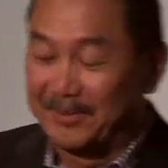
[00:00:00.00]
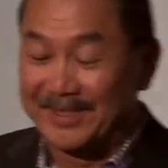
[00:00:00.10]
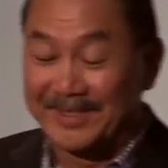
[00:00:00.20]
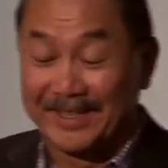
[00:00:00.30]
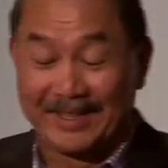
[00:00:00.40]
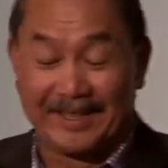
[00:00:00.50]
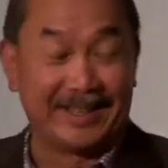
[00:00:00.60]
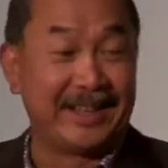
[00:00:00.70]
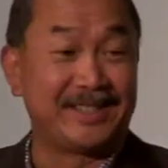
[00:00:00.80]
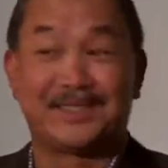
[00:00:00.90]
But
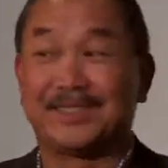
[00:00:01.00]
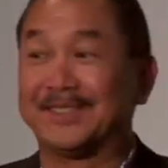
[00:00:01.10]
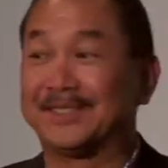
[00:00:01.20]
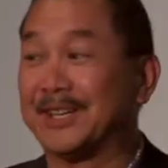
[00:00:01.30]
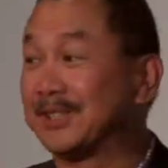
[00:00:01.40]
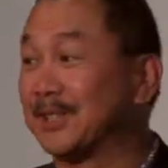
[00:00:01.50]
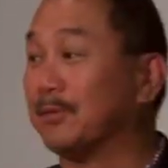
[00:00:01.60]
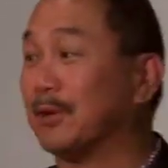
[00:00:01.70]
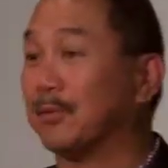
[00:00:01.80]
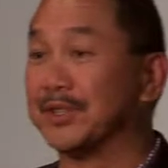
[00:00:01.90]
that's
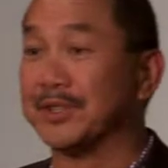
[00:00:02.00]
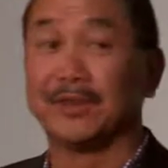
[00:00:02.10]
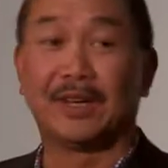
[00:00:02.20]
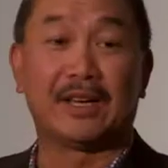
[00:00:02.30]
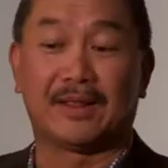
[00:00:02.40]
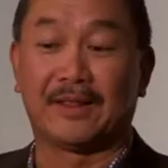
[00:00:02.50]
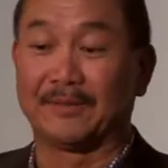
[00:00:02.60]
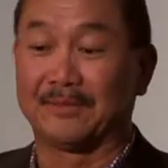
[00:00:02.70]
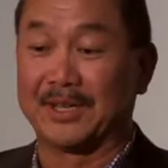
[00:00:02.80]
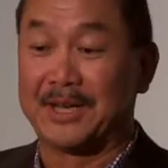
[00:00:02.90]
essentially what we're doing. I
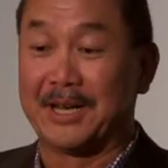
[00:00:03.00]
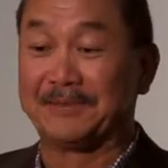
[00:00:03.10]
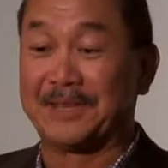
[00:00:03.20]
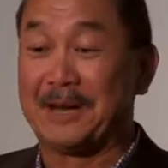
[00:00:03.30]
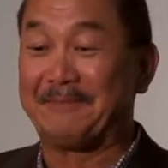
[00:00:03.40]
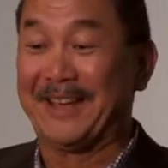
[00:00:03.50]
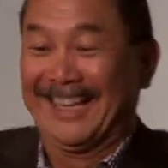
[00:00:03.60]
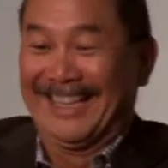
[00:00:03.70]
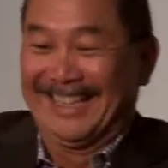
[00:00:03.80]
think my time's up.